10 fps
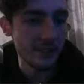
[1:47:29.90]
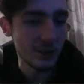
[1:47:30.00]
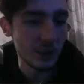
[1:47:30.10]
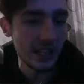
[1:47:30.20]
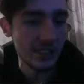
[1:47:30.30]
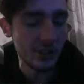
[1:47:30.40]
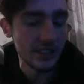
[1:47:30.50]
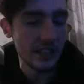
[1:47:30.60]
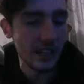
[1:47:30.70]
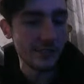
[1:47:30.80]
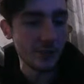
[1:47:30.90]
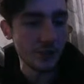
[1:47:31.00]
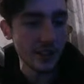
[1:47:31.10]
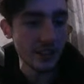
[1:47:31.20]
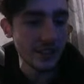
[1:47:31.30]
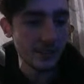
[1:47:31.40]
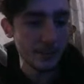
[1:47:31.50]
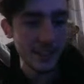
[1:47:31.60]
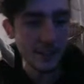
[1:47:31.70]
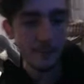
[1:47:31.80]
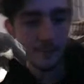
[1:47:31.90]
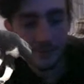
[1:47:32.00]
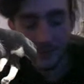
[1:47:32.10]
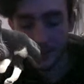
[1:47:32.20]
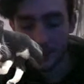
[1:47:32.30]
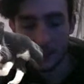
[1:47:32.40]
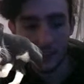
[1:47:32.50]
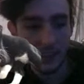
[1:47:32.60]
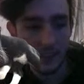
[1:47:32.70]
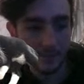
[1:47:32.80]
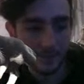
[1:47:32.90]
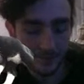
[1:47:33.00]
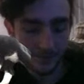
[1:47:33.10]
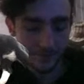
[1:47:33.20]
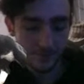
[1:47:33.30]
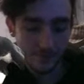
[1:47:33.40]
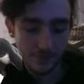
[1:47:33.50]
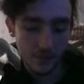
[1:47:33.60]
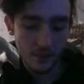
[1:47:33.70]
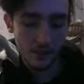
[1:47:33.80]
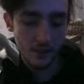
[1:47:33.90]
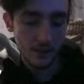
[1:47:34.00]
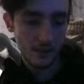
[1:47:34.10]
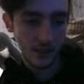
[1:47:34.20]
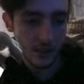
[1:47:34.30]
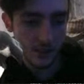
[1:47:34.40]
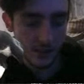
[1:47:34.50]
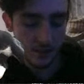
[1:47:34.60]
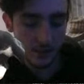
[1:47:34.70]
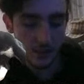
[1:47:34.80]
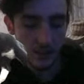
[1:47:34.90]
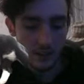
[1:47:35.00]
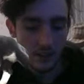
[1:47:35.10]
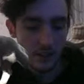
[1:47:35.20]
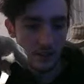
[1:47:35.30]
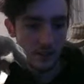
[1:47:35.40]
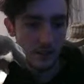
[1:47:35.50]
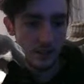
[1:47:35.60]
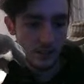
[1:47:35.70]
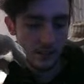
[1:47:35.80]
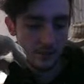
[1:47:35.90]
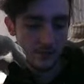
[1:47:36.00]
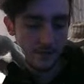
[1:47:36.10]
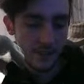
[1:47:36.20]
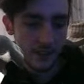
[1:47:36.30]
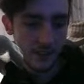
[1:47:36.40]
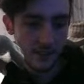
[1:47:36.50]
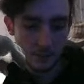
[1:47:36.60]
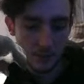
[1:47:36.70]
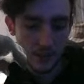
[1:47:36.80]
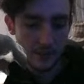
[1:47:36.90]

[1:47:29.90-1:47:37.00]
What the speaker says: we actually have all the links back. Okay, so fire spread.